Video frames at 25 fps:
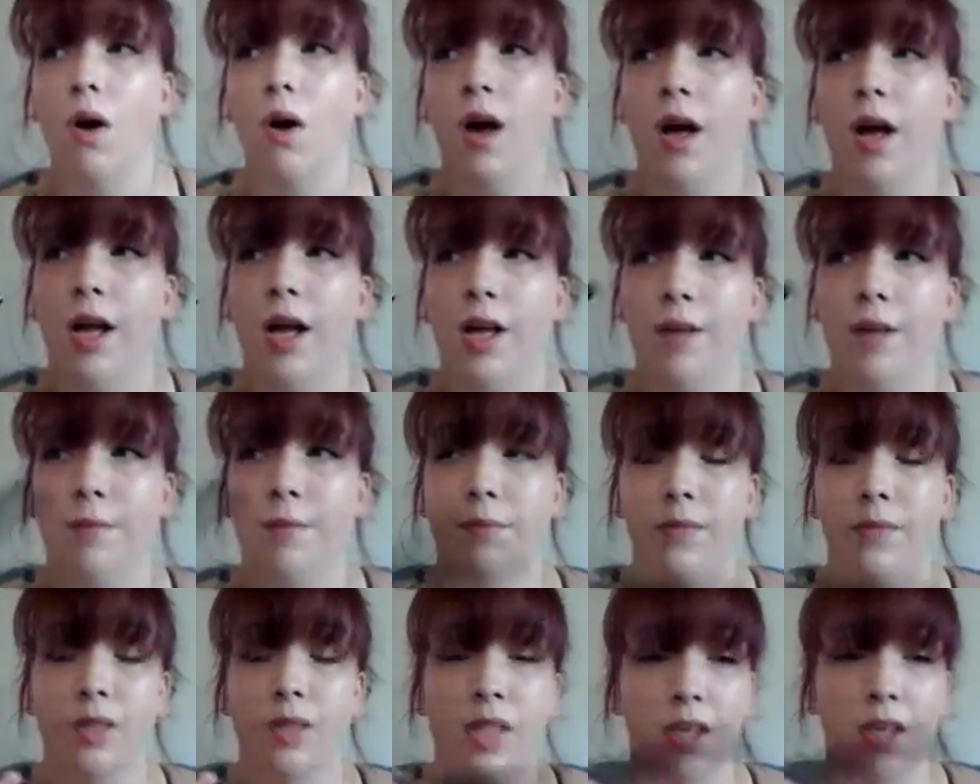
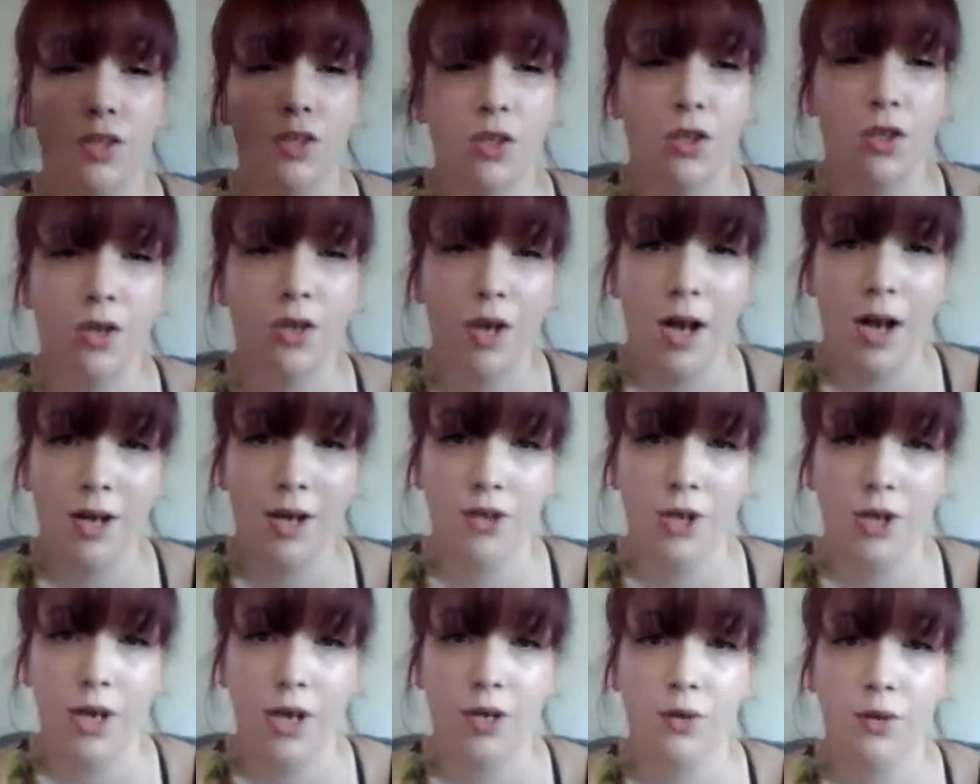Then do your
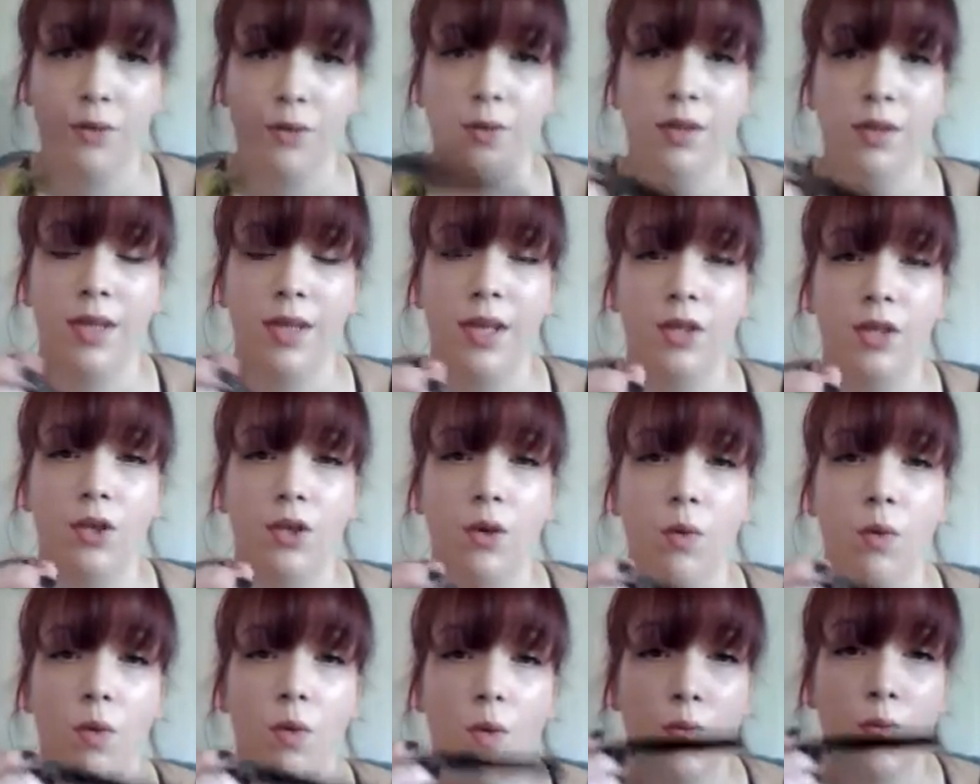eyeshadow, then
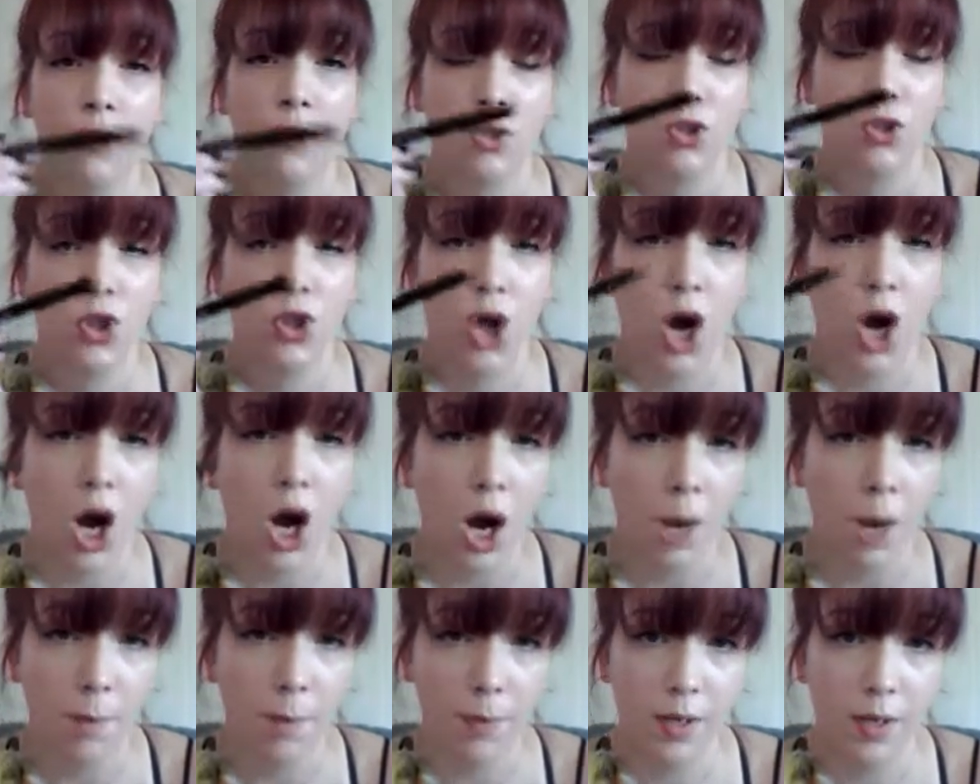go over
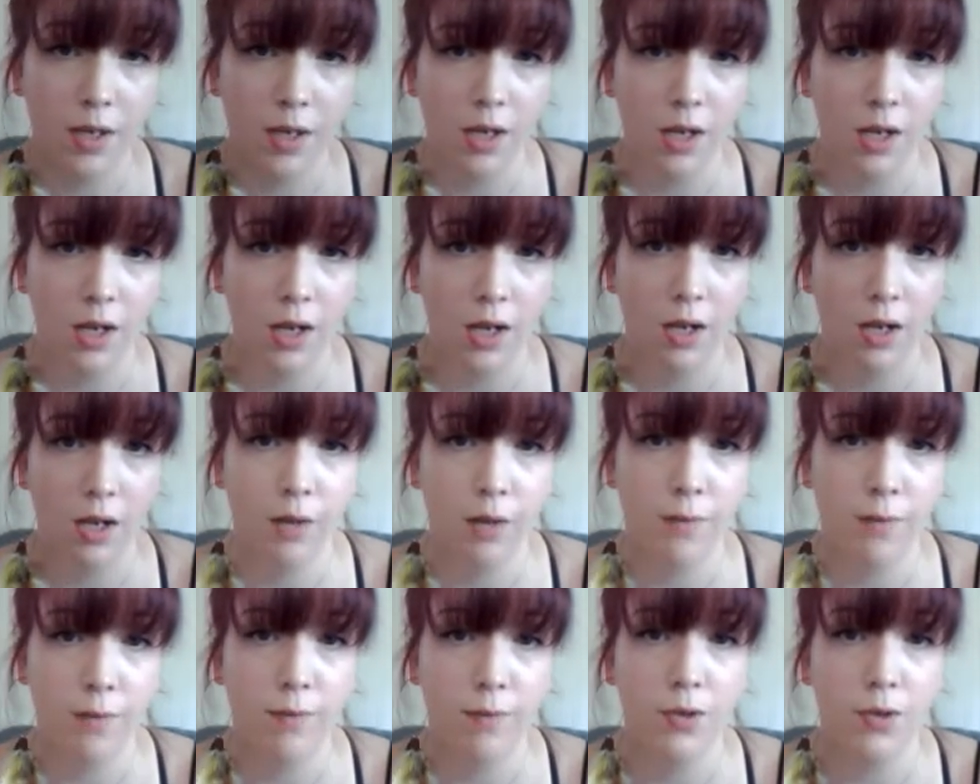top
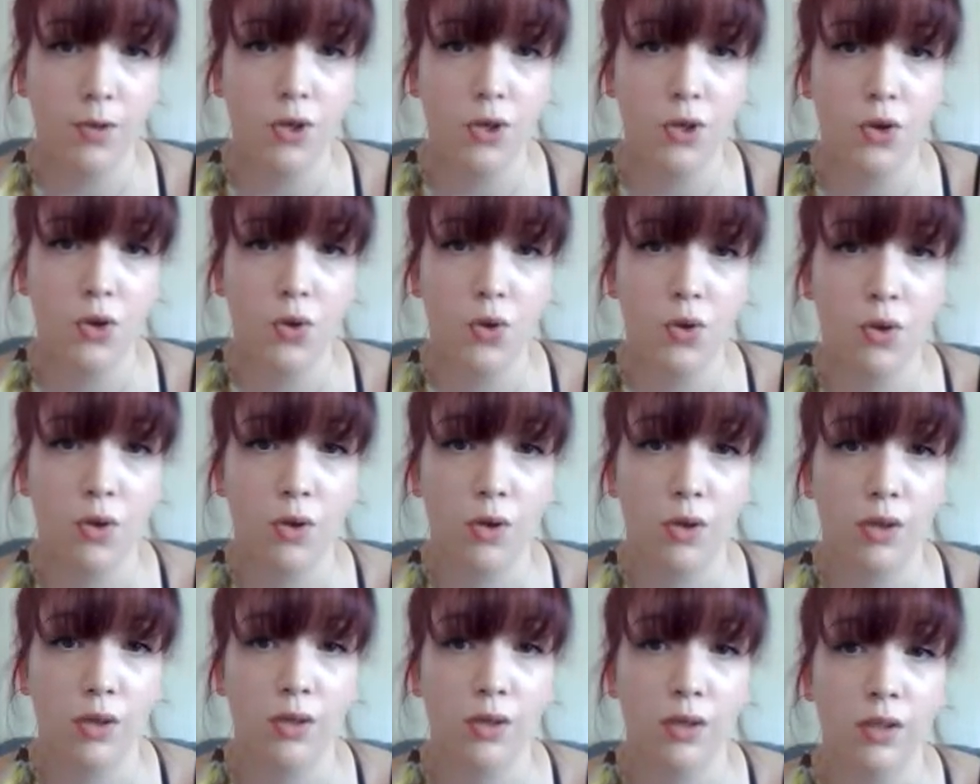of
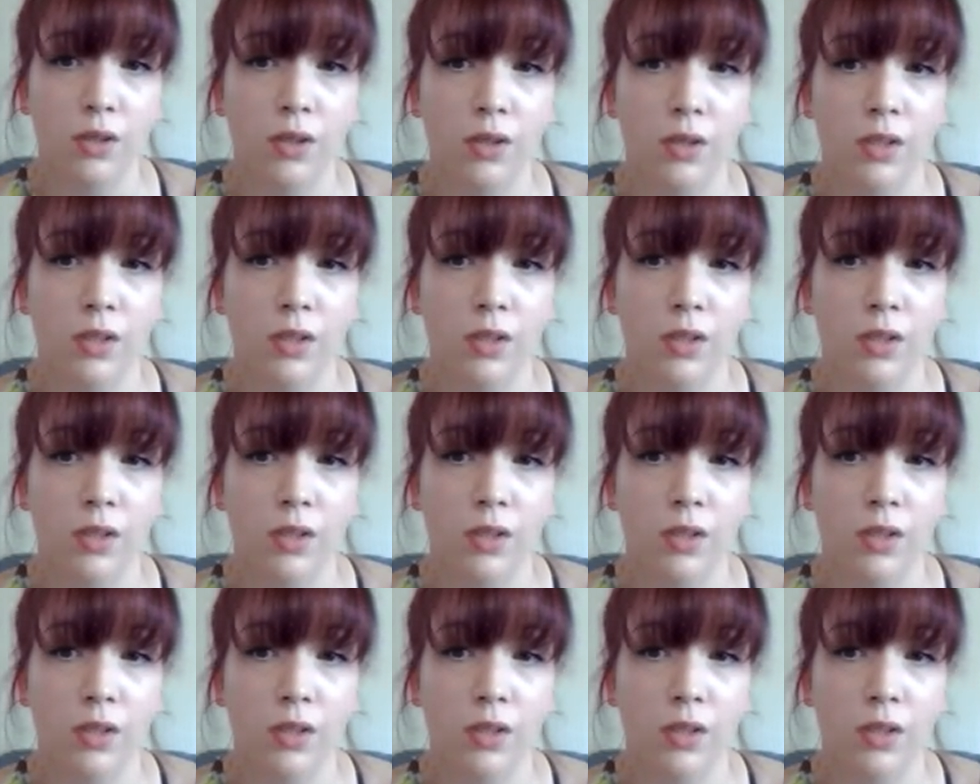your